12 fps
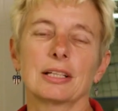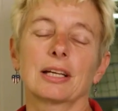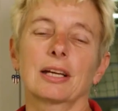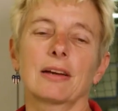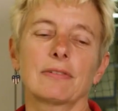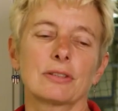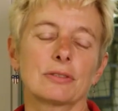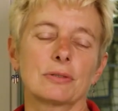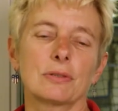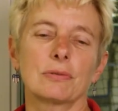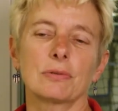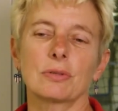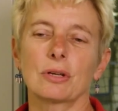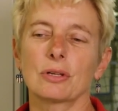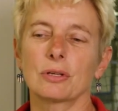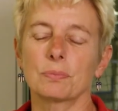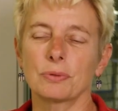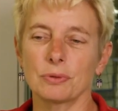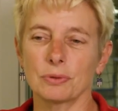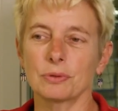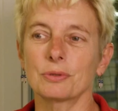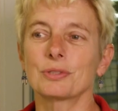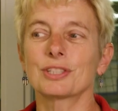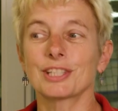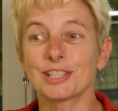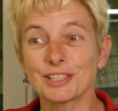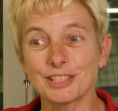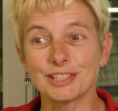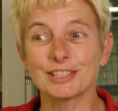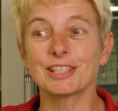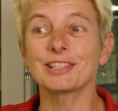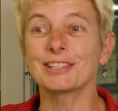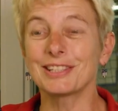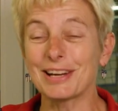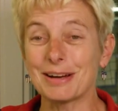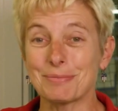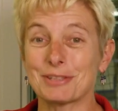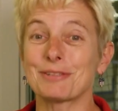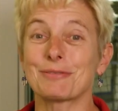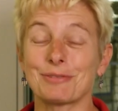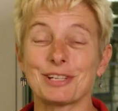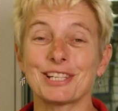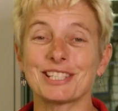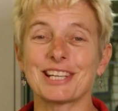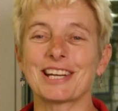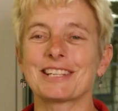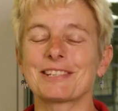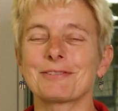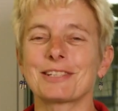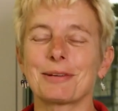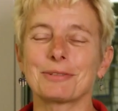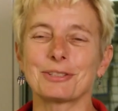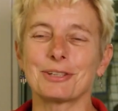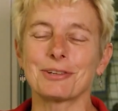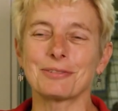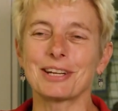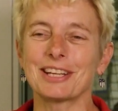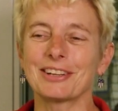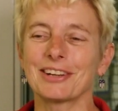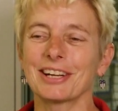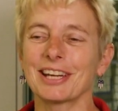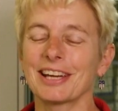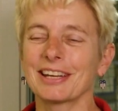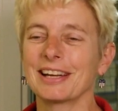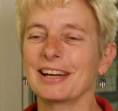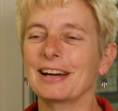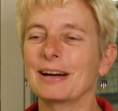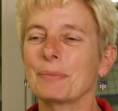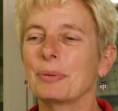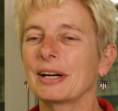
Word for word: Like I have a student with a poodle who said she's healing up and she's very excited she was able to start running her again.